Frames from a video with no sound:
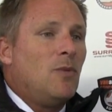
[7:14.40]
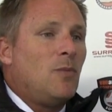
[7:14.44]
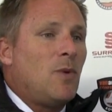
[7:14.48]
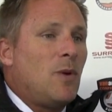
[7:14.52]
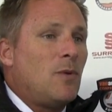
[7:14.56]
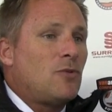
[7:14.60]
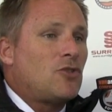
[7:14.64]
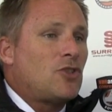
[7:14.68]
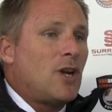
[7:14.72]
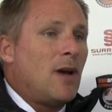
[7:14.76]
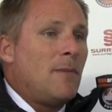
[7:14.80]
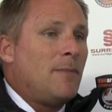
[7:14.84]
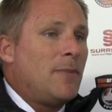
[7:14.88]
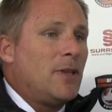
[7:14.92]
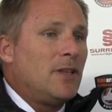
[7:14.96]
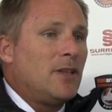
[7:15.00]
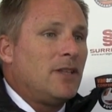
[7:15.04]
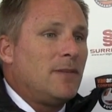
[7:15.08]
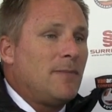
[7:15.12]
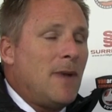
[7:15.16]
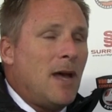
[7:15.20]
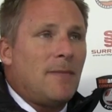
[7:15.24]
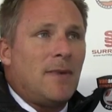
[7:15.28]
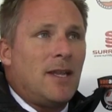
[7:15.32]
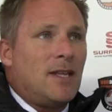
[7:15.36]
we will try and
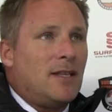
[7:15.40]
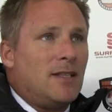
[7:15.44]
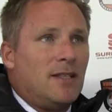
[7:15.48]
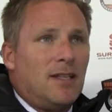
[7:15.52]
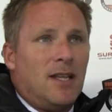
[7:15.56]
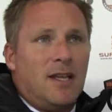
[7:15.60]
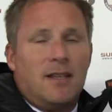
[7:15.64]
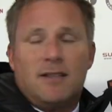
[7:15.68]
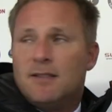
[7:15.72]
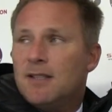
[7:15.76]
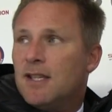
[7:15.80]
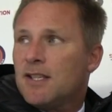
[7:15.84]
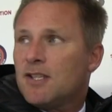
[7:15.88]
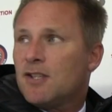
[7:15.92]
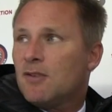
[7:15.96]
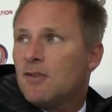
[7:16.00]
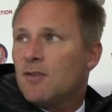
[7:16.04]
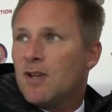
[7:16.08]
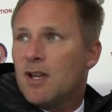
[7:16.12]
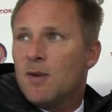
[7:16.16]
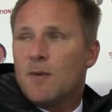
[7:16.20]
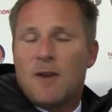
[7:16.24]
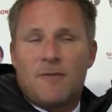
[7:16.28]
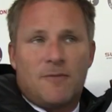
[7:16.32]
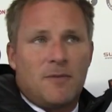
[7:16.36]
build them up. And let's
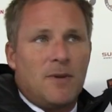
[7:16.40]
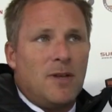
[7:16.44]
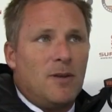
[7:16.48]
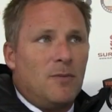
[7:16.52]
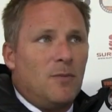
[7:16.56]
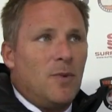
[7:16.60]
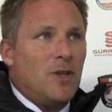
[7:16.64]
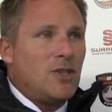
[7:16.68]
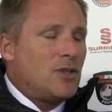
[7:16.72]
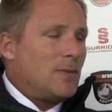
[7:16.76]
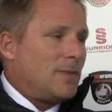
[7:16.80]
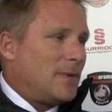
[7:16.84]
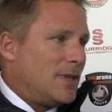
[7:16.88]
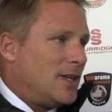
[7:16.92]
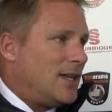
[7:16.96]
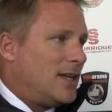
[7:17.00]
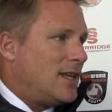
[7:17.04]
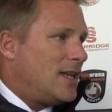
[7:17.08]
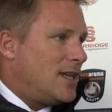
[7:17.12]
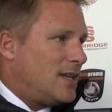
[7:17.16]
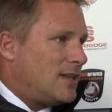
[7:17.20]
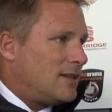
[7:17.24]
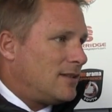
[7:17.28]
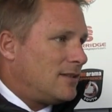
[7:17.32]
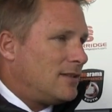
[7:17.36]
not get away from it. We're top of the
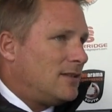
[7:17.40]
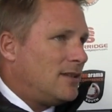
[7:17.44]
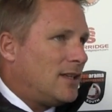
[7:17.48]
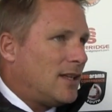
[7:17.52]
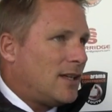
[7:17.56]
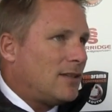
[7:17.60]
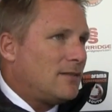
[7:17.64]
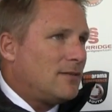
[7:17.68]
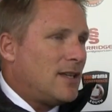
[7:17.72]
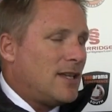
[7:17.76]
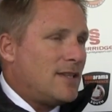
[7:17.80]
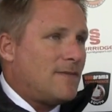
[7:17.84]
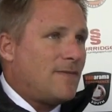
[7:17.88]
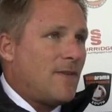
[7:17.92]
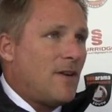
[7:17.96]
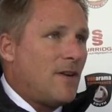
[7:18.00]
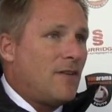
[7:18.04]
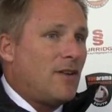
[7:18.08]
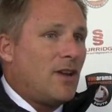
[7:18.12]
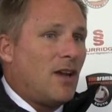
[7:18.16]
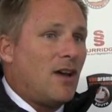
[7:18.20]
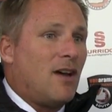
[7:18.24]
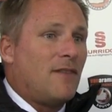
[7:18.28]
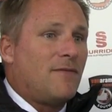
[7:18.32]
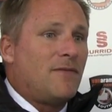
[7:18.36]
league. You know, it's
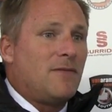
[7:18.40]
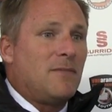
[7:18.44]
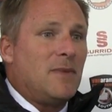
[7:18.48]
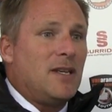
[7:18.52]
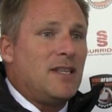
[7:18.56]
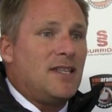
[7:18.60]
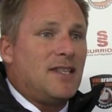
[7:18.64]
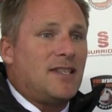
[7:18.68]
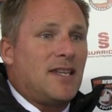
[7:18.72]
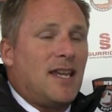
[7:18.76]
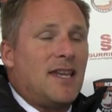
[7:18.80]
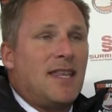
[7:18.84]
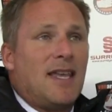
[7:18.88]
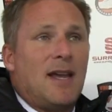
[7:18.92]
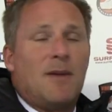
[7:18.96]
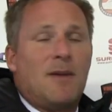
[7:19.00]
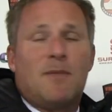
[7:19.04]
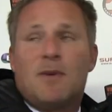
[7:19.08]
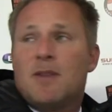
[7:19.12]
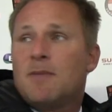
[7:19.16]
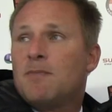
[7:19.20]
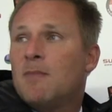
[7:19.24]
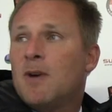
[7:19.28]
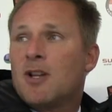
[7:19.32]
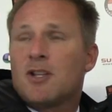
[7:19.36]
very hard for me to say that
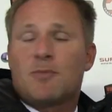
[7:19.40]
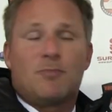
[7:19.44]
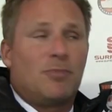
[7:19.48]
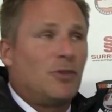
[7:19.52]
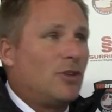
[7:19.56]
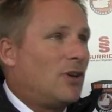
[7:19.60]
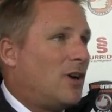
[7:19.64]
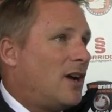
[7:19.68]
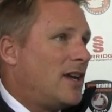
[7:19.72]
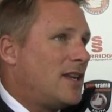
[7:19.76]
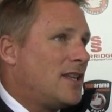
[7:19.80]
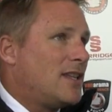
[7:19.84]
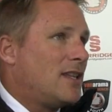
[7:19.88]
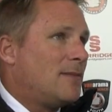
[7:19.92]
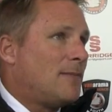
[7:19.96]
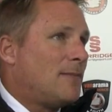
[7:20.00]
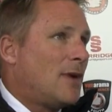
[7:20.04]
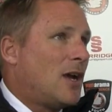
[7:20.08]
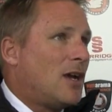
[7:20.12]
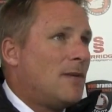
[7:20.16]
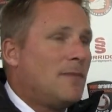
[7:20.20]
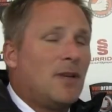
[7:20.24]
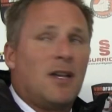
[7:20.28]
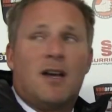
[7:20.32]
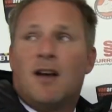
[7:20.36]
with much pride at the
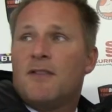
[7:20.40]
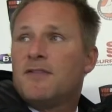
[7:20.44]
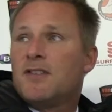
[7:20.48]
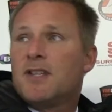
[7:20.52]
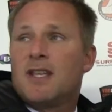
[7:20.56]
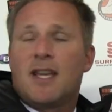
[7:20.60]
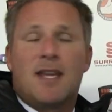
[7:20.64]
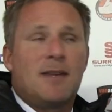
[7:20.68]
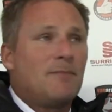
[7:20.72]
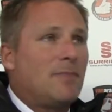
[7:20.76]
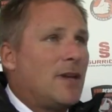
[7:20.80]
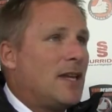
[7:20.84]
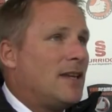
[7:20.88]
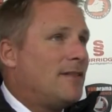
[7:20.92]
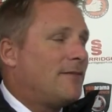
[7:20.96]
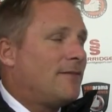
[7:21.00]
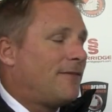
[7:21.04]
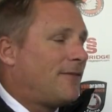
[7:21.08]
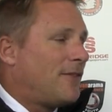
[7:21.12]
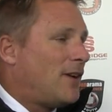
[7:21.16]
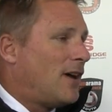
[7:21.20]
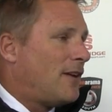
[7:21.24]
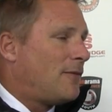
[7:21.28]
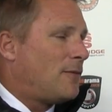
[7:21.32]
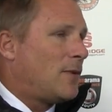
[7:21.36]
moment after getting beaten
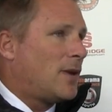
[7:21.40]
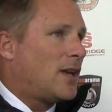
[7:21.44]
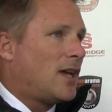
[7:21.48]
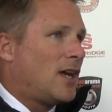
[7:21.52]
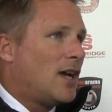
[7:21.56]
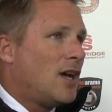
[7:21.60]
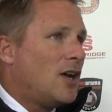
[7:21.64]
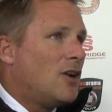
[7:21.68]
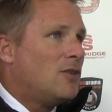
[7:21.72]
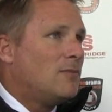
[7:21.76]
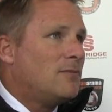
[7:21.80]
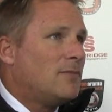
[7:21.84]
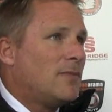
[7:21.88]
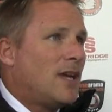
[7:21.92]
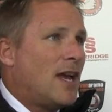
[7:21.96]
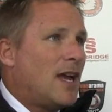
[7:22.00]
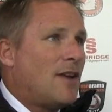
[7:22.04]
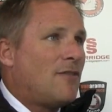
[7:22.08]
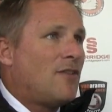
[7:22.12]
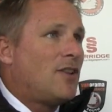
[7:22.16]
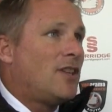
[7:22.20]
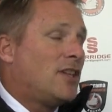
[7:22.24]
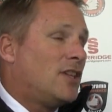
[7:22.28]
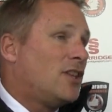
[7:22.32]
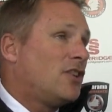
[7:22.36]
5-1 at home.
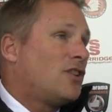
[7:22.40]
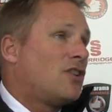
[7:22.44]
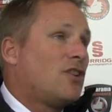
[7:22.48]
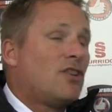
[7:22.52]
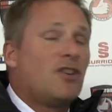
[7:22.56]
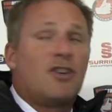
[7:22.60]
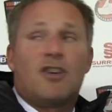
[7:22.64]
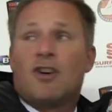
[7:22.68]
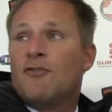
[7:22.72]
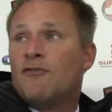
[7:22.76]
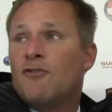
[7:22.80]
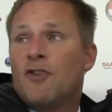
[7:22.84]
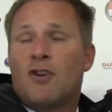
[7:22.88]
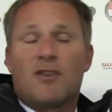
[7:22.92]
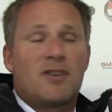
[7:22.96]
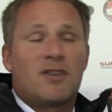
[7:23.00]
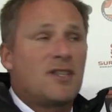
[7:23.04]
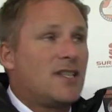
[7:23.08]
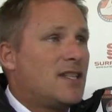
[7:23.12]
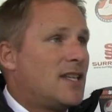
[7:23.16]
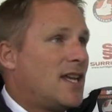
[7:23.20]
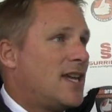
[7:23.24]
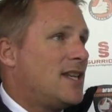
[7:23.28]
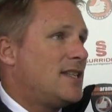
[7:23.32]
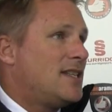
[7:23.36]
Everything that could have gone wrong
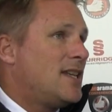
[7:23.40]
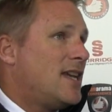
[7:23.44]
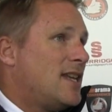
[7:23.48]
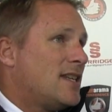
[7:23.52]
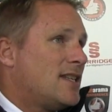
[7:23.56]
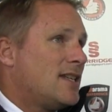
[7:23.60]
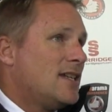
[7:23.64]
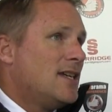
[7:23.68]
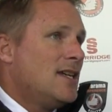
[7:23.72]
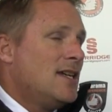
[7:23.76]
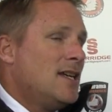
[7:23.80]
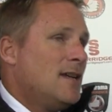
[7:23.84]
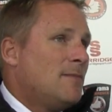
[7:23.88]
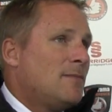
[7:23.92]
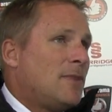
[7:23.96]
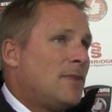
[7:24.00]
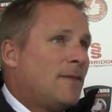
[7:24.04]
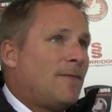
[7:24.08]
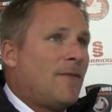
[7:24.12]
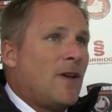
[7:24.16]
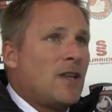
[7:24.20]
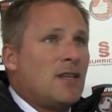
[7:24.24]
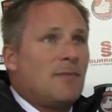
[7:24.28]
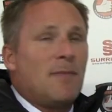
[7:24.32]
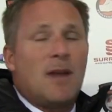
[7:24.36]
today did.
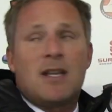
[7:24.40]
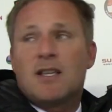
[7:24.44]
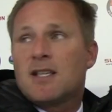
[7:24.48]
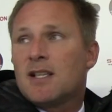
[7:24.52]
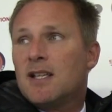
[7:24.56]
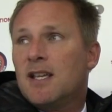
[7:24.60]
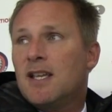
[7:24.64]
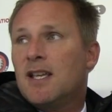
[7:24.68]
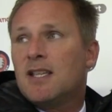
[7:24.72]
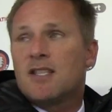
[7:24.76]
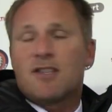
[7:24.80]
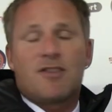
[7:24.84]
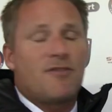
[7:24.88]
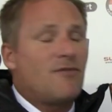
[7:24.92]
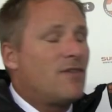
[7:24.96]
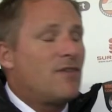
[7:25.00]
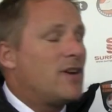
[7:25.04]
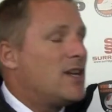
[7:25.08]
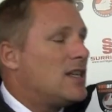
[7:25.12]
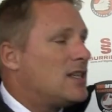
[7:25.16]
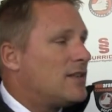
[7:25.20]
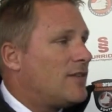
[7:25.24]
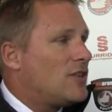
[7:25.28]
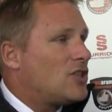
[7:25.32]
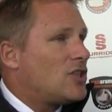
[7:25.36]
But fundamentally, it's
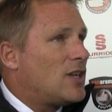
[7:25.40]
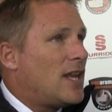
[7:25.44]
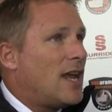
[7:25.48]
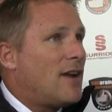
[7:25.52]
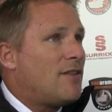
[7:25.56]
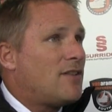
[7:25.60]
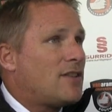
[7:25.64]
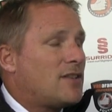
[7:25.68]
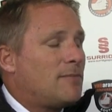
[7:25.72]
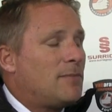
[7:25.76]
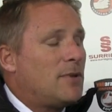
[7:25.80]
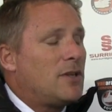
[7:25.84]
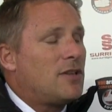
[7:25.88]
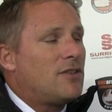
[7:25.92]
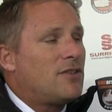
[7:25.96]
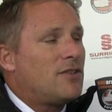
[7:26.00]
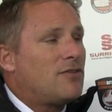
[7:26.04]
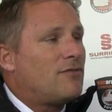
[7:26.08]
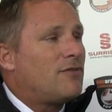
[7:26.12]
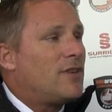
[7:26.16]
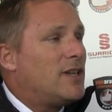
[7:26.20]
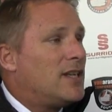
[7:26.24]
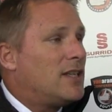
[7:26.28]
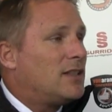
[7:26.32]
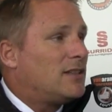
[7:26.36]
three individual errors that put
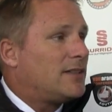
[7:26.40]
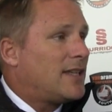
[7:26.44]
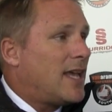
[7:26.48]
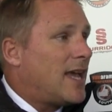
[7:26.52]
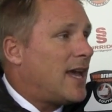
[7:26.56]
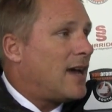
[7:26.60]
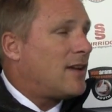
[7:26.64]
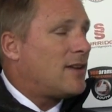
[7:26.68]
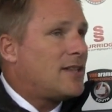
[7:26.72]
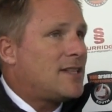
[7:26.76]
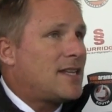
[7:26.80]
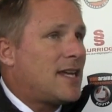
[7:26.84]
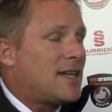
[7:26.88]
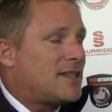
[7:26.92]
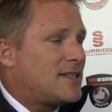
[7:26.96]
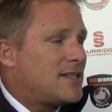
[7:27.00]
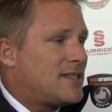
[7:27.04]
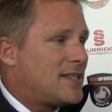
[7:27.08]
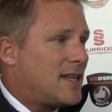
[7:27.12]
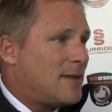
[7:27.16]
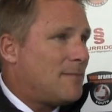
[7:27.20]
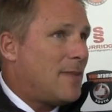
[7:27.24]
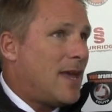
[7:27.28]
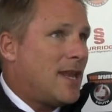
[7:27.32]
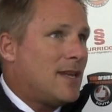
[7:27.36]
us 3-0 down and down to
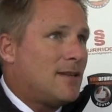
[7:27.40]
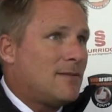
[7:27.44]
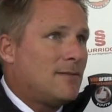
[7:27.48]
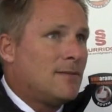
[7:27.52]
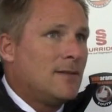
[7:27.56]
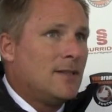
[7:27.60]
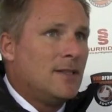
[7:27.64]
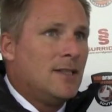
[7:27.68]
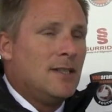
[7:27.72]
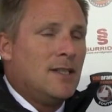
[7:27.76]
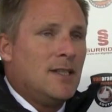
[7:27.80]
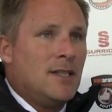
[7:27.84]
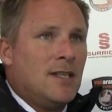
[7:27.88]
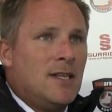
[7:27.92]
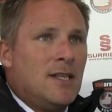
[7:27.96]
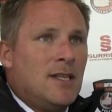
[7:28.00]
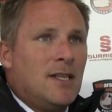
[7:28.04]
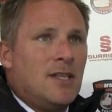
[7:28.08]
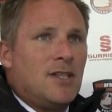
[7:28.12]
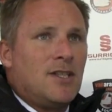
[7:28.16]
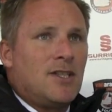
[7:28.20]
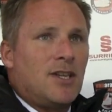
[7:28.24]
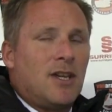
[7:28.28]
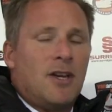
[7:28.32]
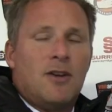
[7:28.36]
10 men.
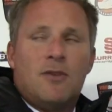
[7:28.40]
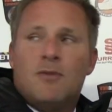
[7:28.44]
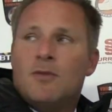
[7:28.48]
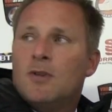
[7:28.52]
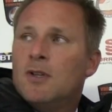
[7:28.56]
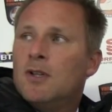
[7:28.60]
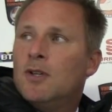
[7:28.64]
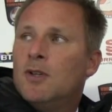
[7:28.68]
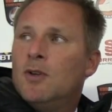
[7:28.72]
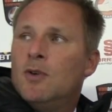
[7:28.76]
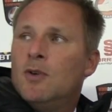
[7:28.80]
So